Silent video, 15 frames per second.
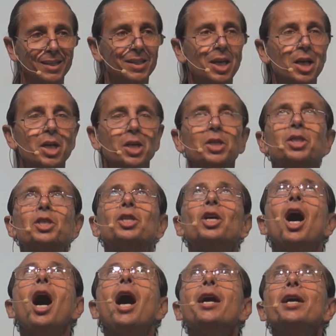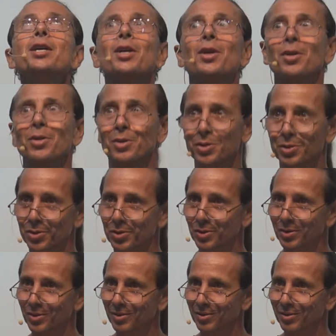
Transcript: desires.